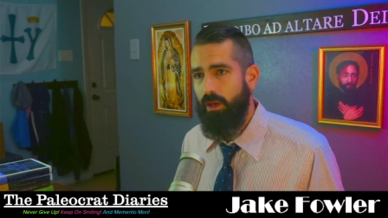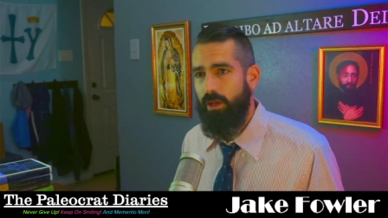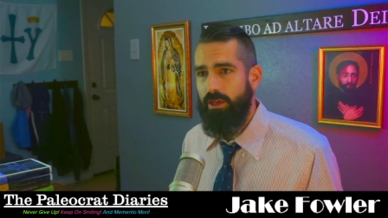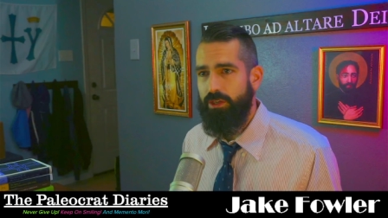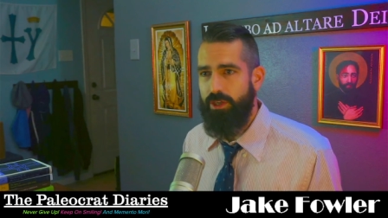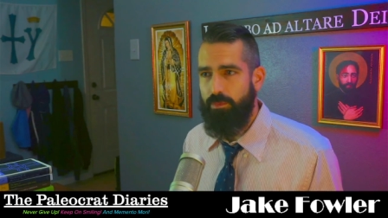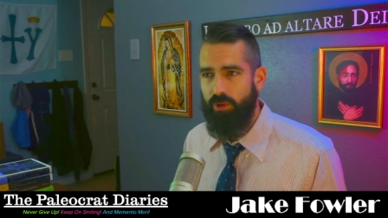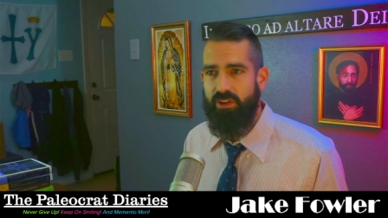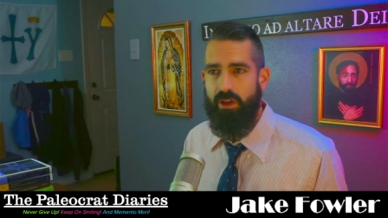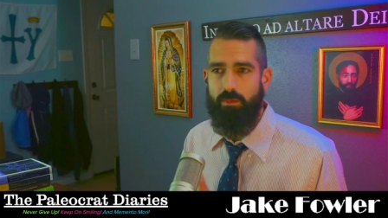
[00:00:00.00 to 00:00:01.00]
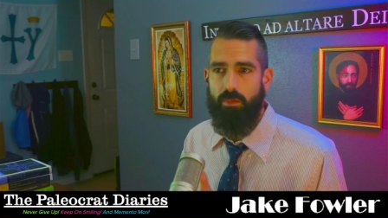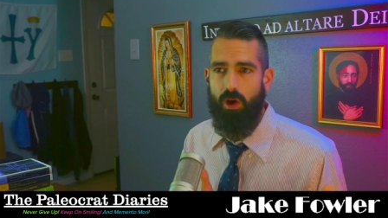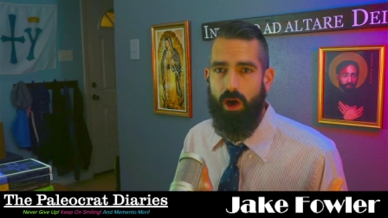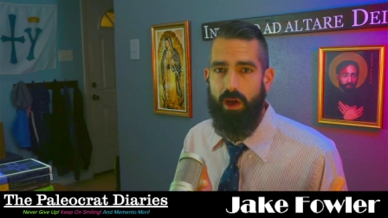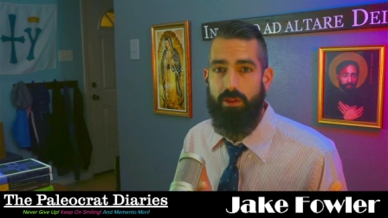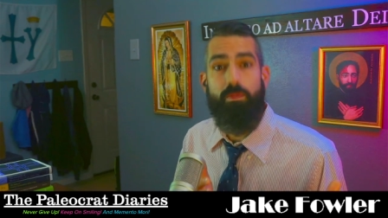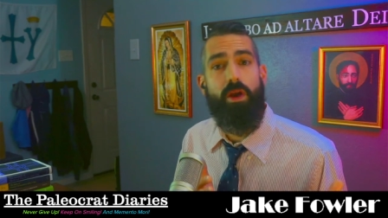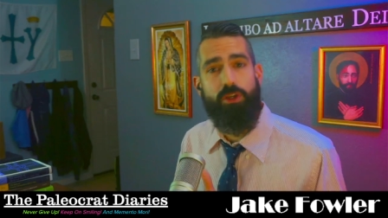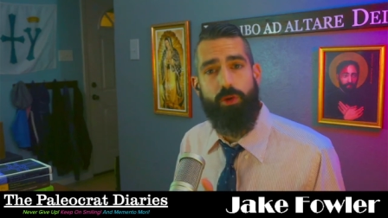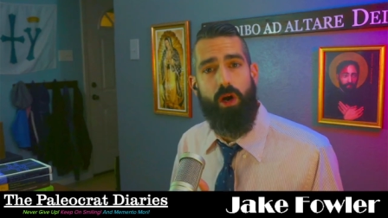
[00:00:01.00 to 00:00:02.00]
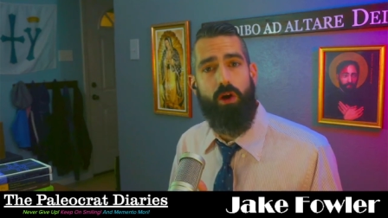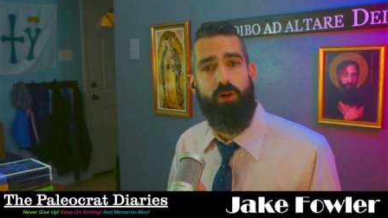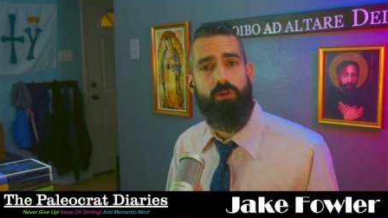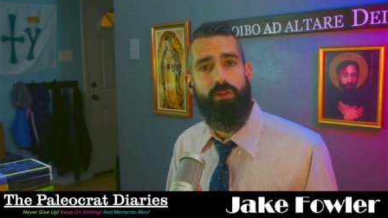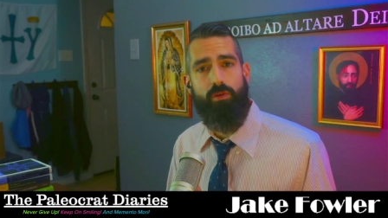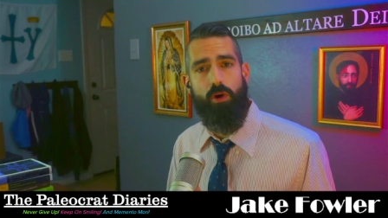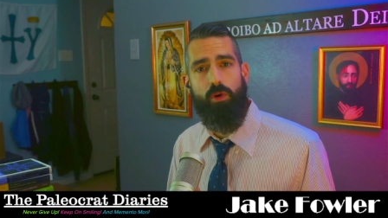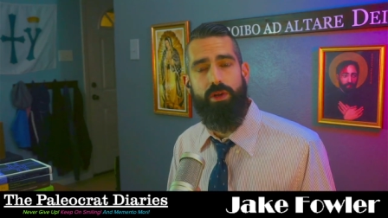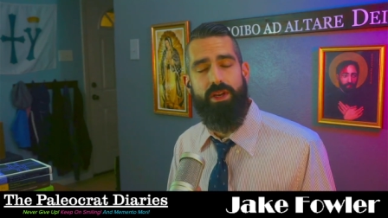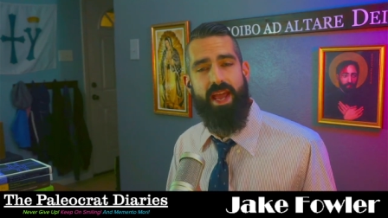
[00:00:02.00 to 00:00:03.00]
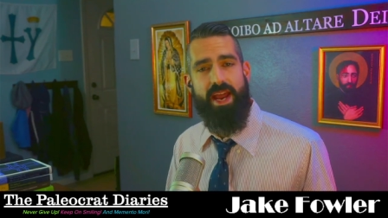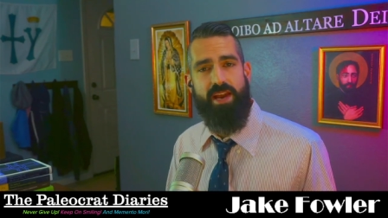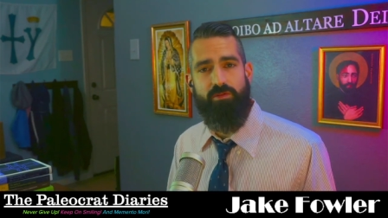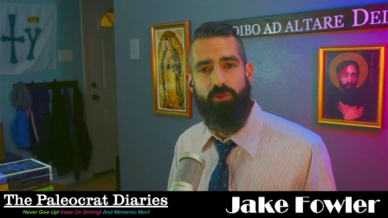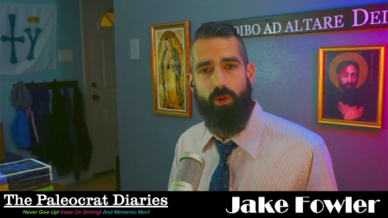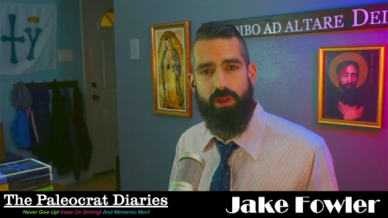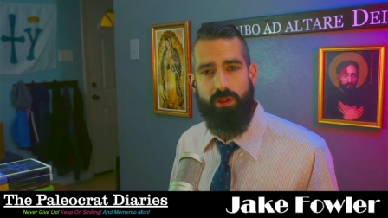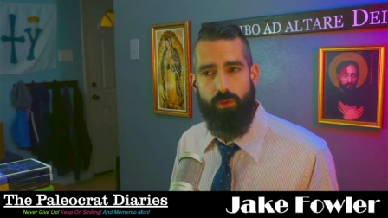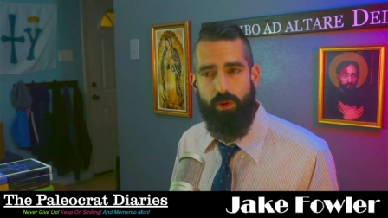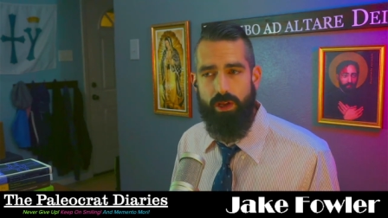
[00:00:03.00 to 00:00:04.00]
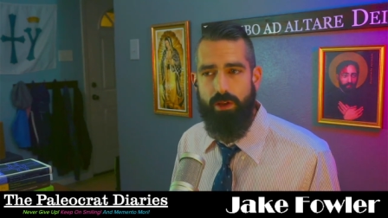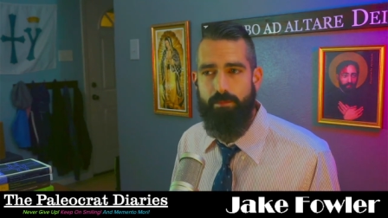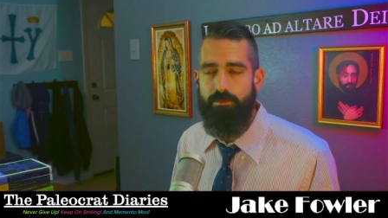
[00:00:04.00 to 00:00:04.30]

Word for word: She puts him on the patriarchal throne in 843.